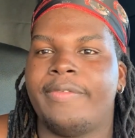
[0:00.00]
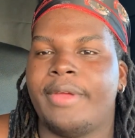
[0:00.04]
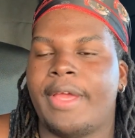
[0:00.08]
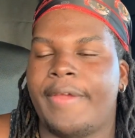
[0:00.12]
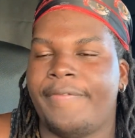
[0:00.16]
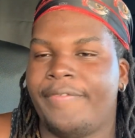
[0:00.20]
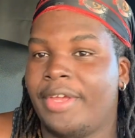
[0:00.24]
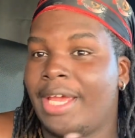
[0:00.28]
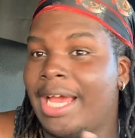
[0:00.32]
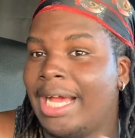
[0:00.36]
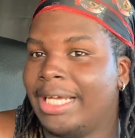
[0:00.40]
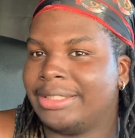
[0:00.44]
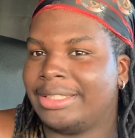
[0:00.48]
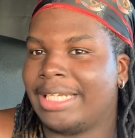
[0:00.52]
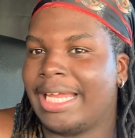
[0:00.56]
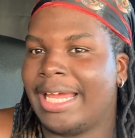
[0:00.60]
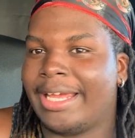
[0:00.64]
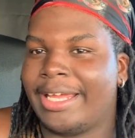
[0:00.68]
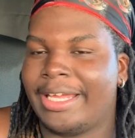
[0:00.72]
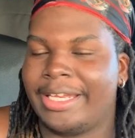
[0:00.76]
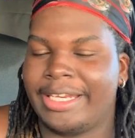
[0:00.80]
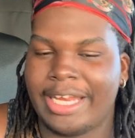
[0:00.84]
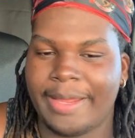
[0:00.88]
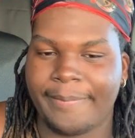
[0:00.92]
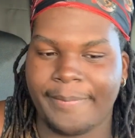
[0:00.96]
If you guys
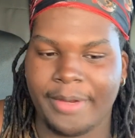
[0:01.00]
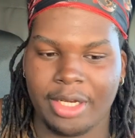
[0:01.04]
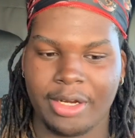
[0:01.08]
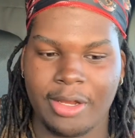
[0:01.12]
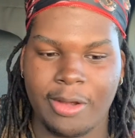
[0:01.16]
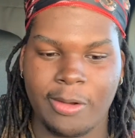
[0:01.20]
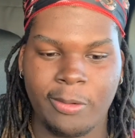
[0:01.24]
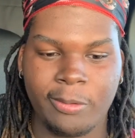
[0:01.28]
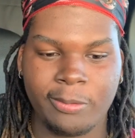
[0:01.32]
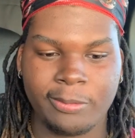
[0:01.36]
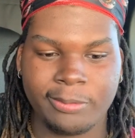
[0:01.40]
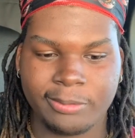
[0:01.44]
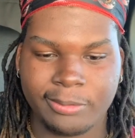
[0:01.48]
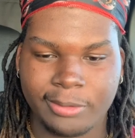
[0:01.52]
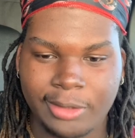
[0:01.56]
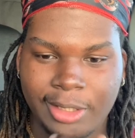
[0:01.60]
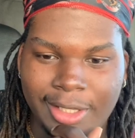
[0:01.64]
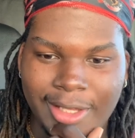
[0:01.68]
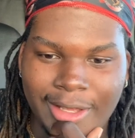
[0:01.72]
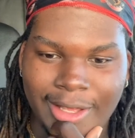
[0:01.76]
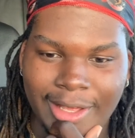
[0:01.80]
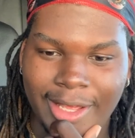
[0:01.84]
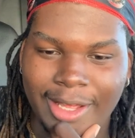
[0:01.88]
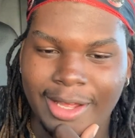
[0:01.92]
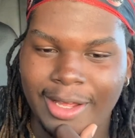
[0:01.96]
like it, let me know.
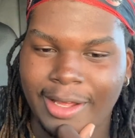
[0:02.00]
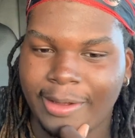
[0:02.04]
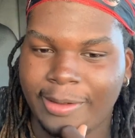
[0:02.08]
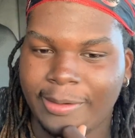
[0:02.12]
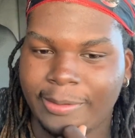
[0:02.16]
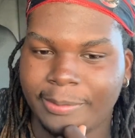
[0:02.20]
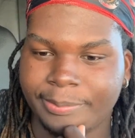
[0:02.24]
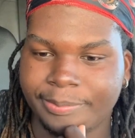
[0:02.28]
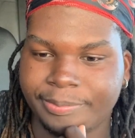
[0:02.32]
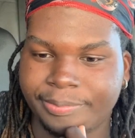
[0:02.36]
All